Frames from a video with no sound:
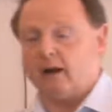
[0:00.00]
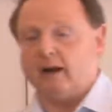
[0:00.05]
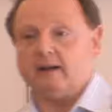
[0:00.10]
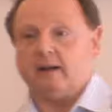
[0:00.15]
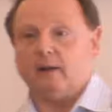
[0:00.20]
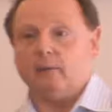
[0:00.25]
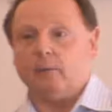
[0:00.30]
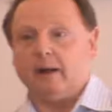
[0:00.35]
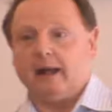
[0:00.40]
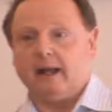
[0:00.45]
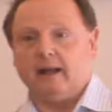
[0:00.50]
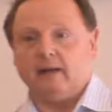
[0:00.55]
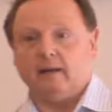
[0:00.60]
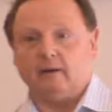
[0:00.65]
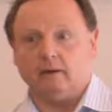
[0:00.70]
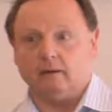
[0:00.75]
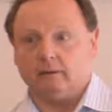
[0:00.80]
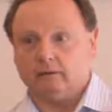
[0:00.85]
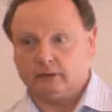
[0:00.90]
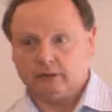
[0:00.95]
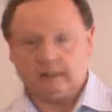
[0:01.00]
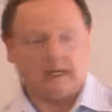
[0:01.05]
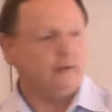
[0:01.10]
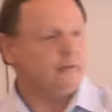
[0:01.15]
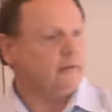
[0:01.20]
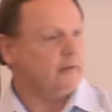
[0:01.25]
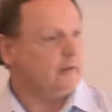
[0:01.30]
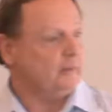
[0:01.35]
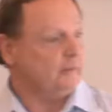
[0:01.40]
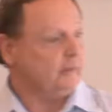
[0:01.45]
frighten it away or
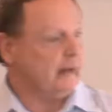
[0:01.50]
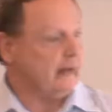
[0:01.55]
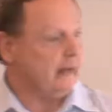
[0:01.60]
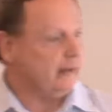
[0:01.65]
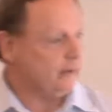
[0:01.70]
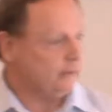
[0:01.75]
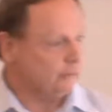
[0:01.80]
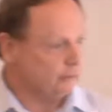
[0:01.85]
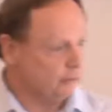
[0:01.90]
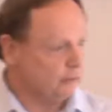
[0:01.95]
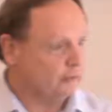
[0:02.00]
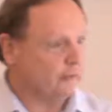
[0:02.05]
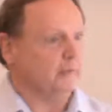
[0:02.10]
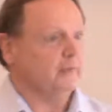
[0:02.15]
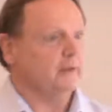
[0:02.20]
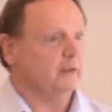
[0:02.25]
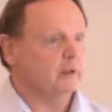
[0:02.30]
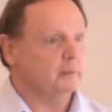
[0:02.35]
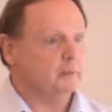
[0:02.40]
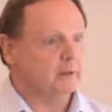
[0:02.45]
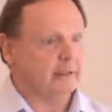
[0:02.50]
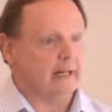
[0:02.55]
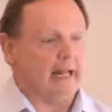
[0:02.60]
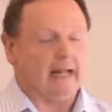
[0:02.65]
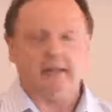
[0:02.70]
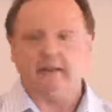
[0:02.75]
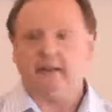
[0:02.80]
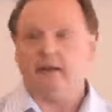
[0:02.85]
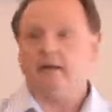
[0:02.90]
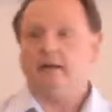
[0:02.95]
chase it away or do something to
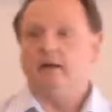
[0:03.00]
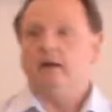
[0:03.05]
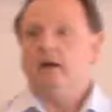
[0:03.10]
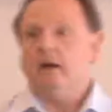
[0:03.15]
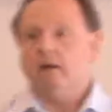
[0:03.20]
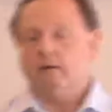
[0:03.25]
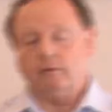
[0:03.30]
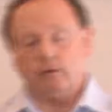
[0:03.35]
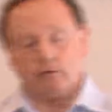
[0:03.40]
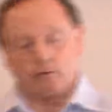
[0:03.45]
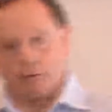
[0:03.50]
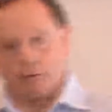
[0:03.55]
protect it. If